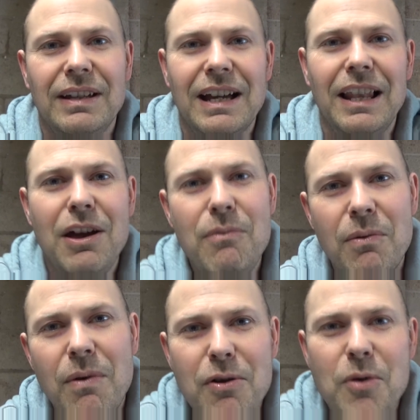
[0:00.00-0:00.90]
Hello
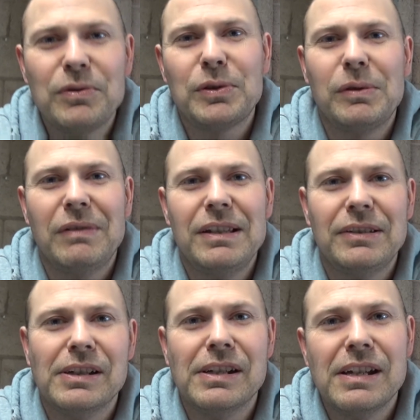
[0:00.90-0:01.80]
and welcome to Swan
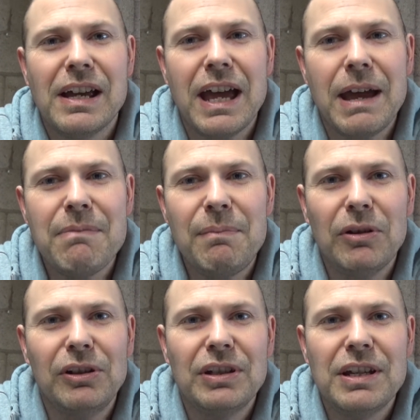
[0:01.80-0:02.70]
Racing.
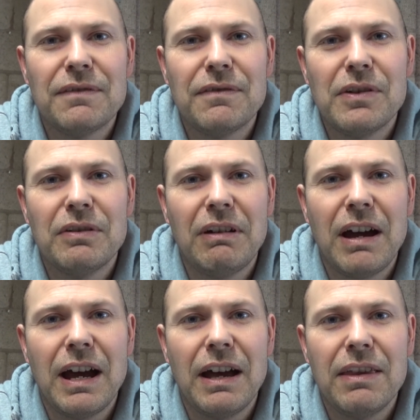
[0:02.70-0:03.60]
Apologies
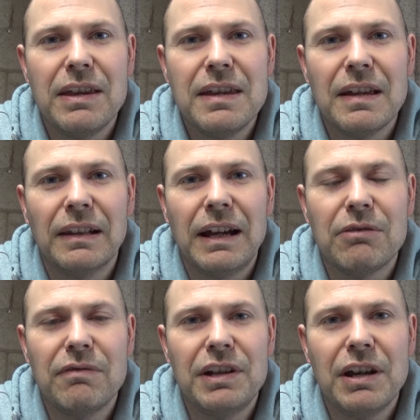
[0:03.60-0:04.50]
for the
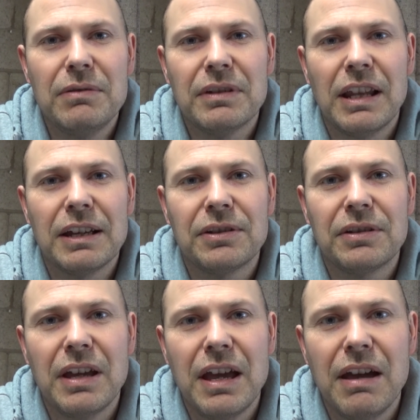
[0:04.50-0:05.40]
lack of videos in the
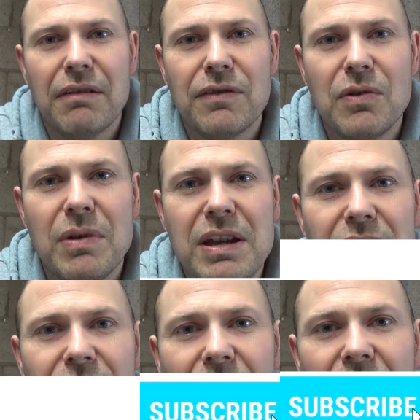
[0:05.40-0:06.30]
last few
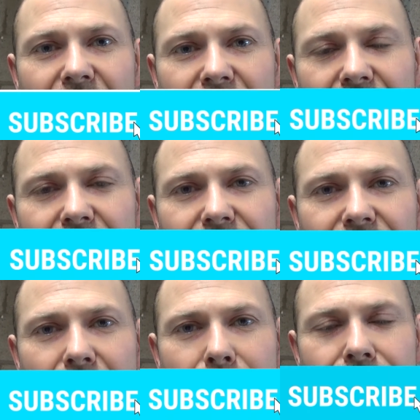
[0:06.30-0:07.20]
weeks.
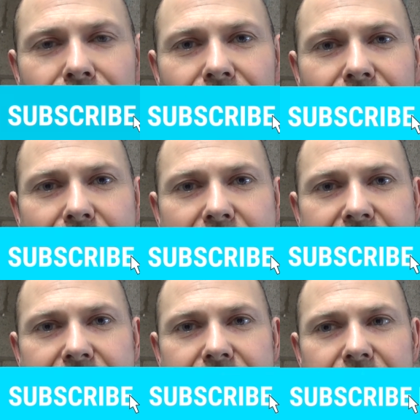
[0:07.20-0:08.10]
It's
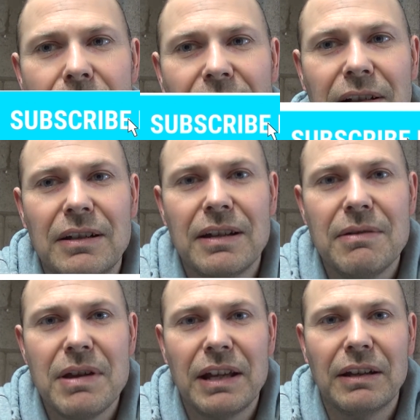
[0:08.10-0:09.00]

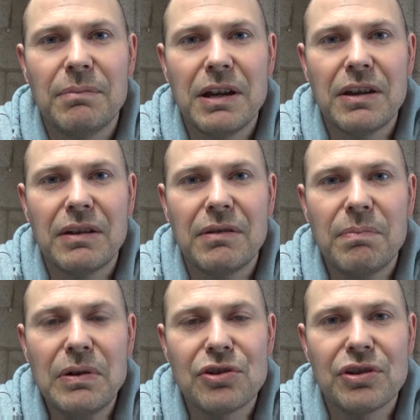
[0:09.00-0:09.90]
basically we had a big
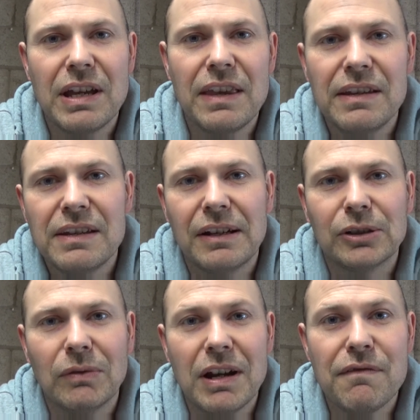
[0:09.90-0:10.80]
push to get the
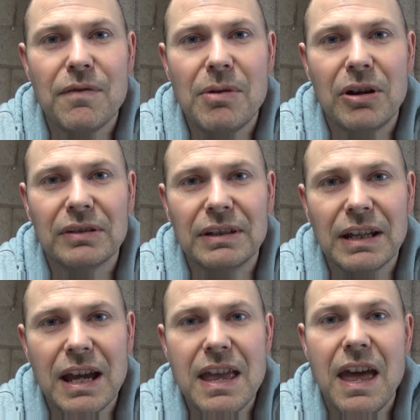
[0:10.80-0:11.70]
Saxo ready for Boxing
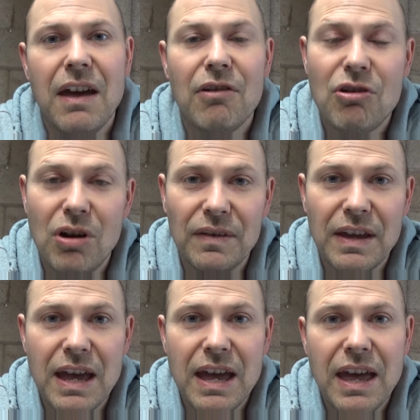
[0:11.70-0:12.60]
Day. Got
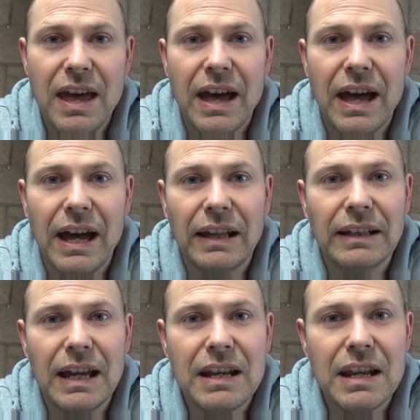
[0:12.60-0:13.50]
there
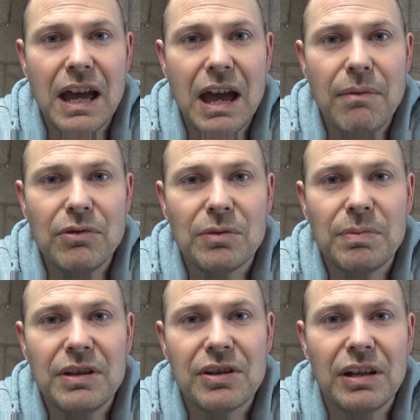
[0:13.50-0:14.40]
and then we've just
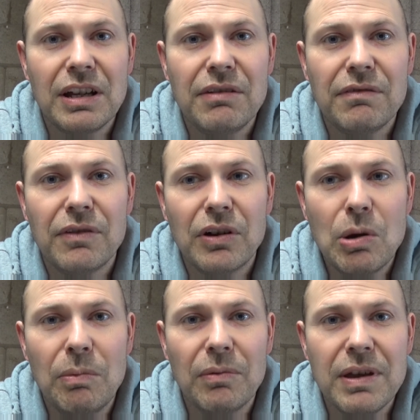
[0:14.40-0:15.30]
been chilling for a
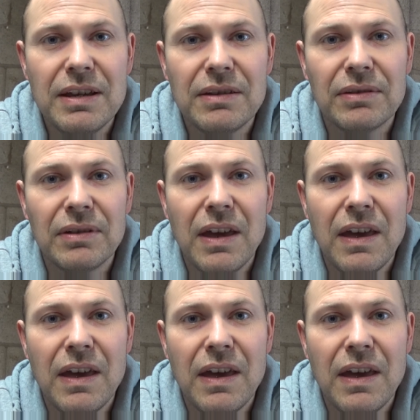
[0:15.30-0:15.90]
couple of weeks